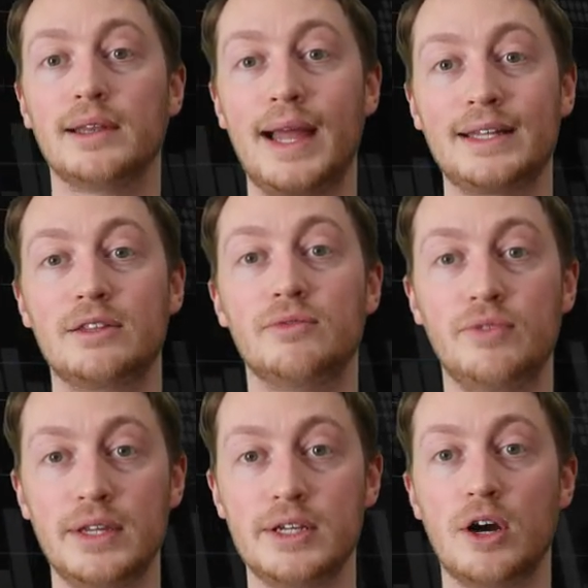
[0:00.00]
like the
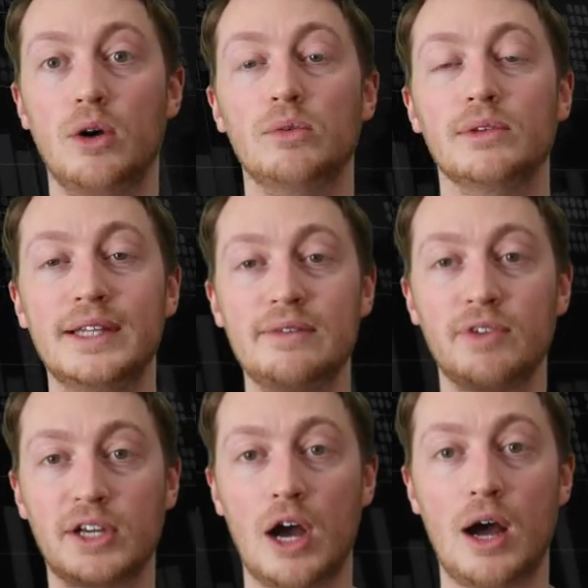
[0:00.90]
video,
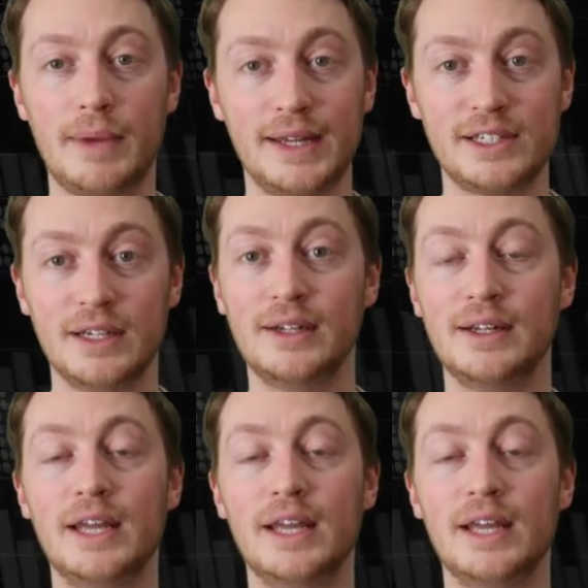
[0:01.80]
leave a comment.